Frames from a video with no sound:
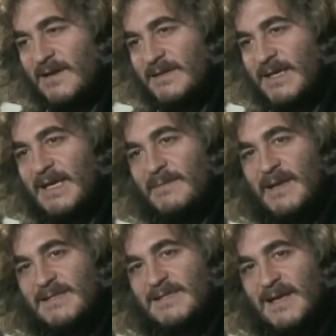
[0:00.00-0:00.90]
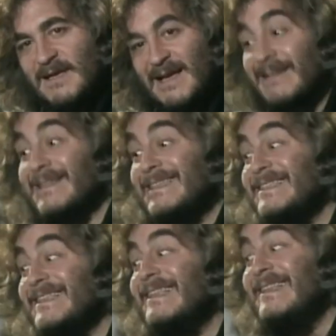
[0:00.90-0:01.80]
tantamount to saying, now
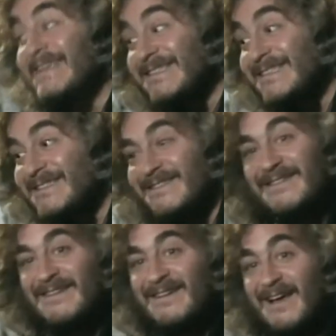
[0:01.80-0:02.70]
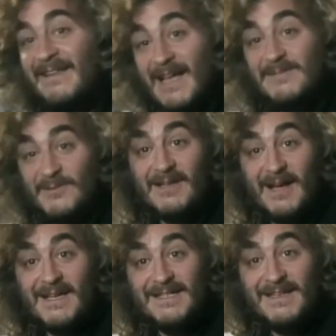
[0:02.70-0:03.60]
listen to this. And that's what the
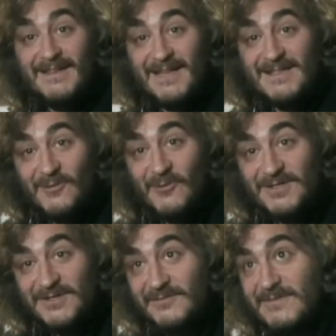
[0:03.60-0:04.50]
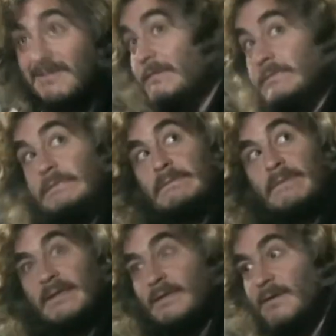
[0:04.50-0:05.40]
guys did. That's the orchestra was like, oh
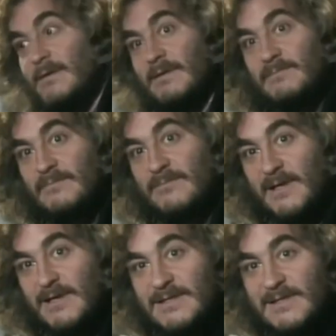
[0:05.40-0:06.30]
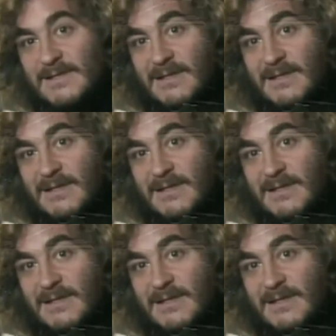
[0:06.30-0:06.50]
my God, he plays, doesn't